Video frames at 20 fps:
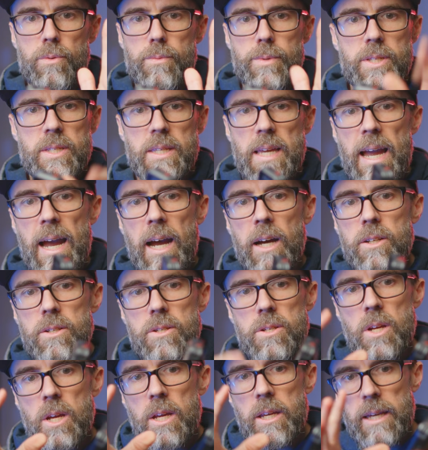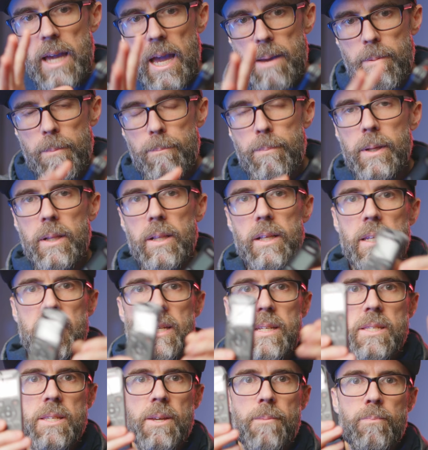sound
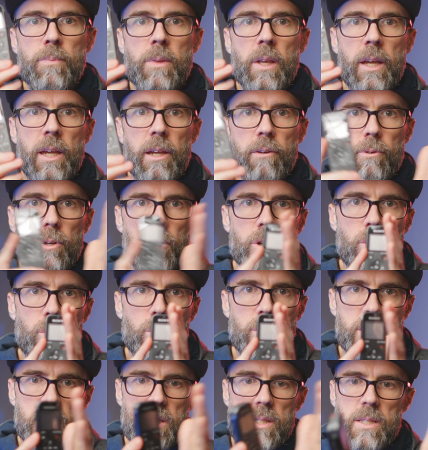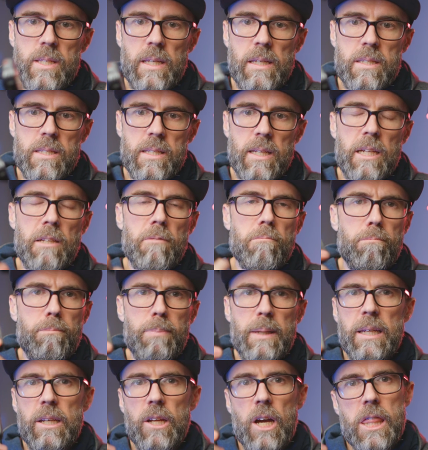capabilities. It records in
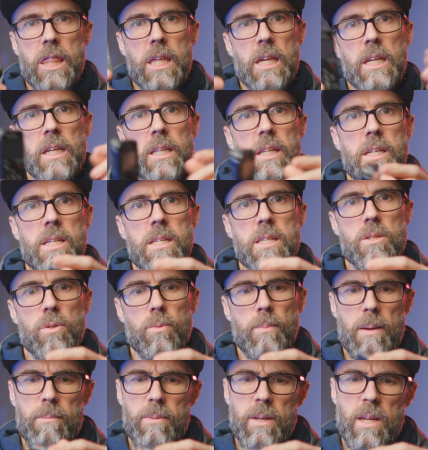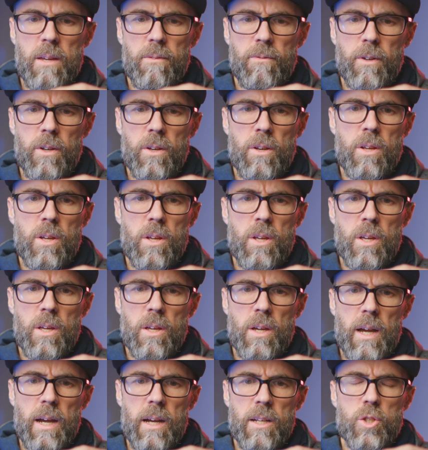16-bit, I think it is, or maybe even
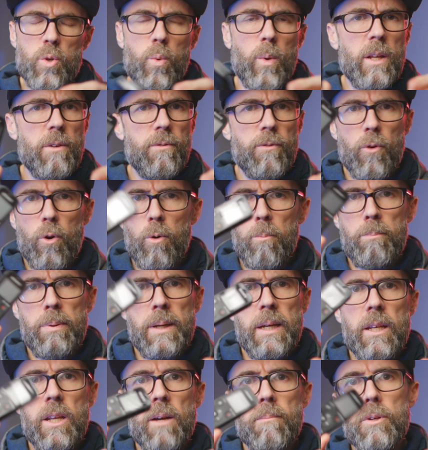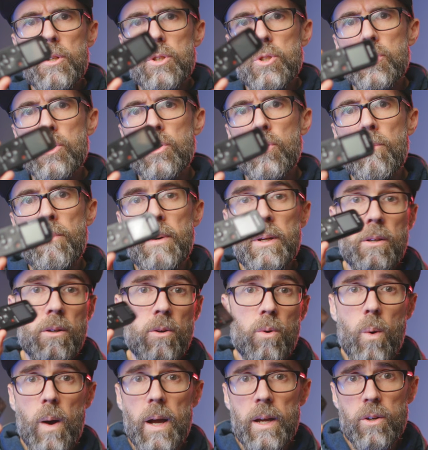24-bit, I'm not sure,
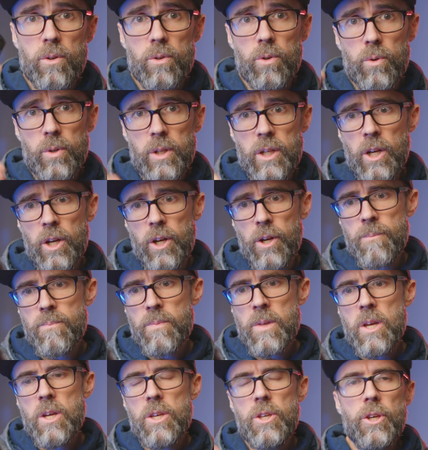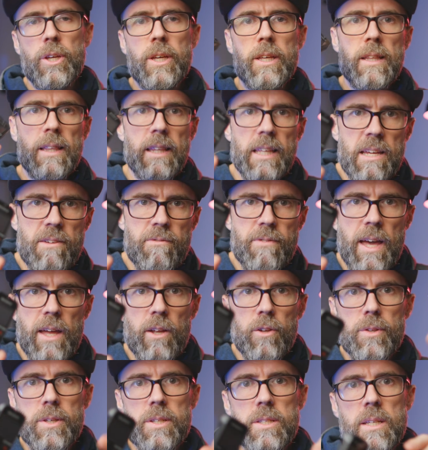but quite good audio. You can leave
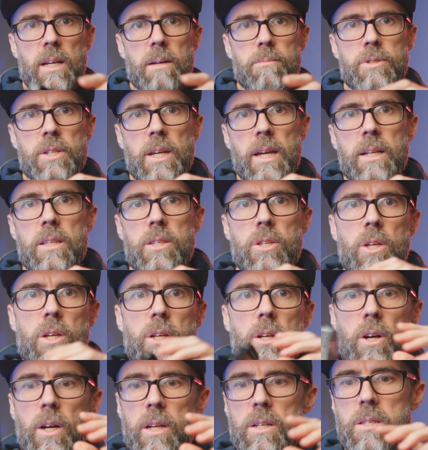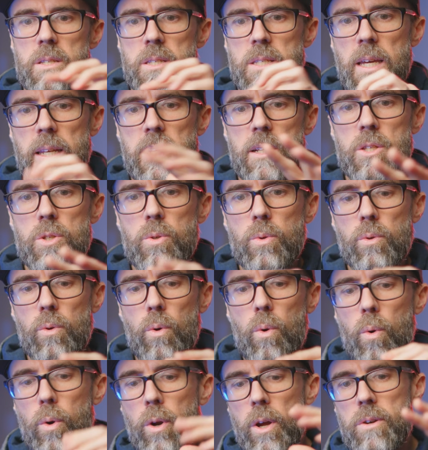that on the subject. You can kind of set it to an
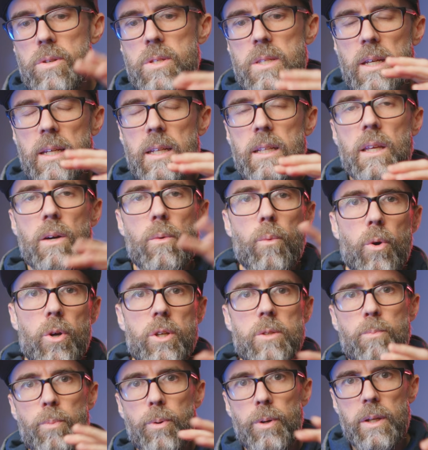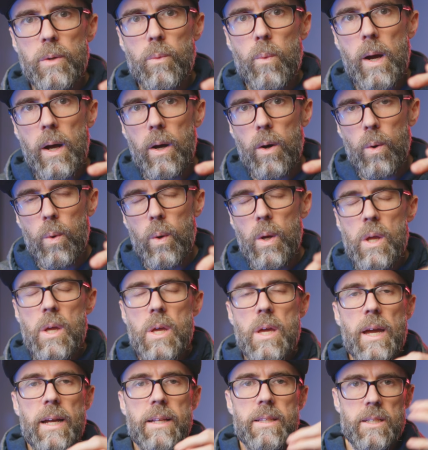auto setting that works pretty well
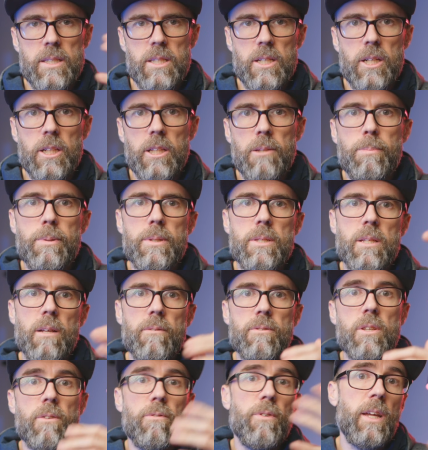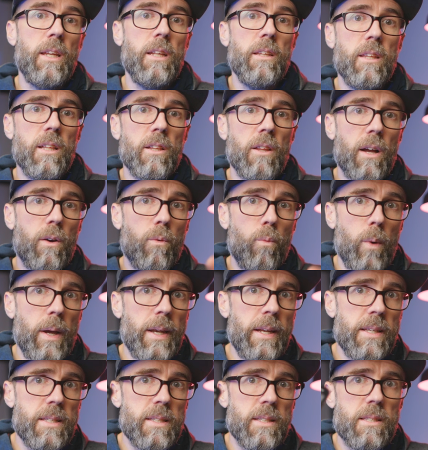and doesn't clip and stuff. So for anything like
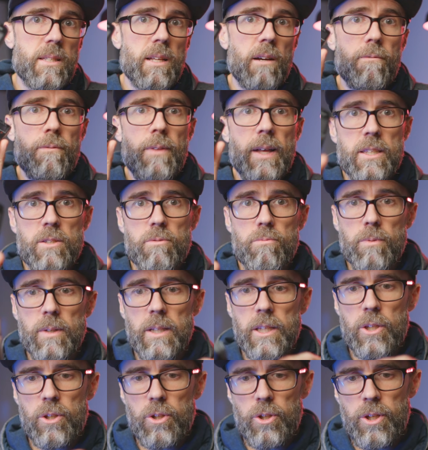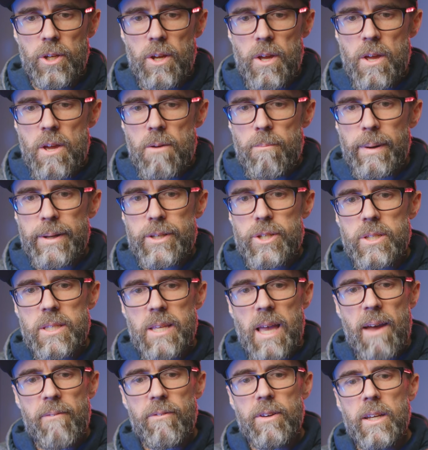weddings and stuff, that's really good. But
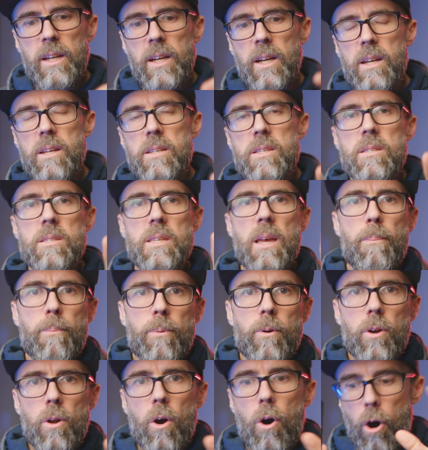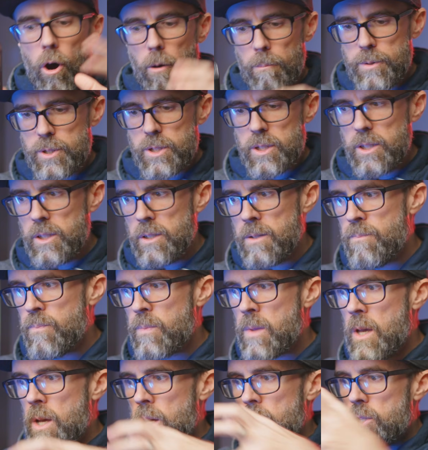just having a separate option
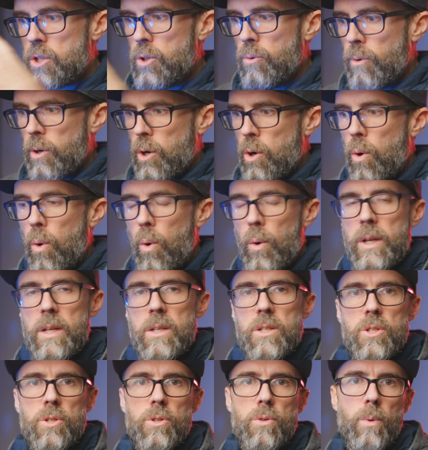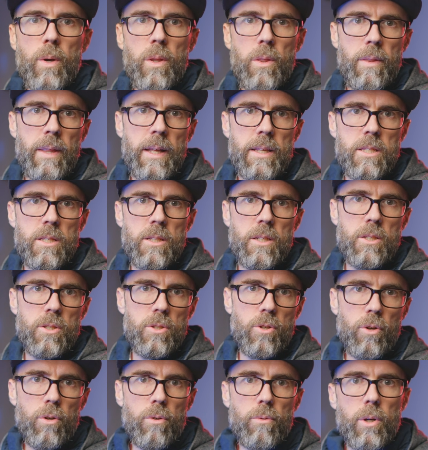to record into, whether that's an
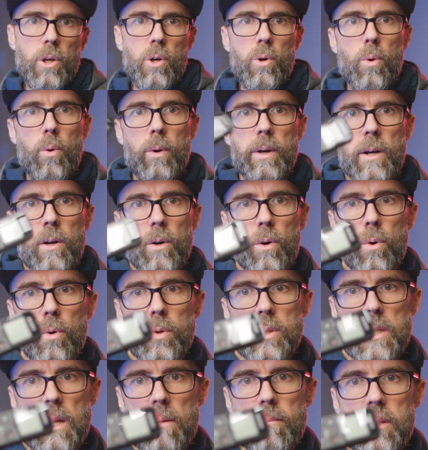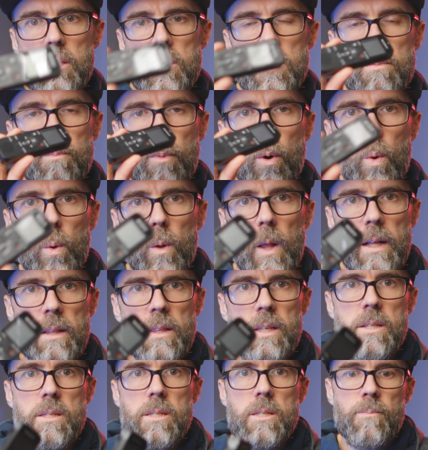external recorder or something small like
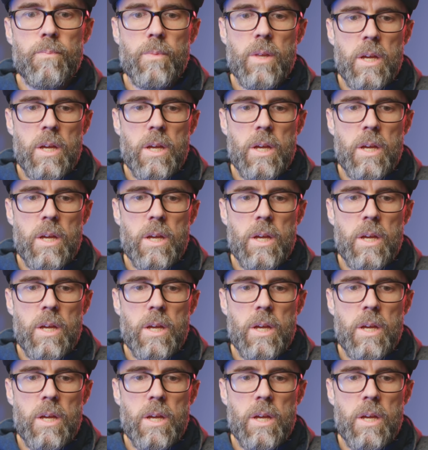this,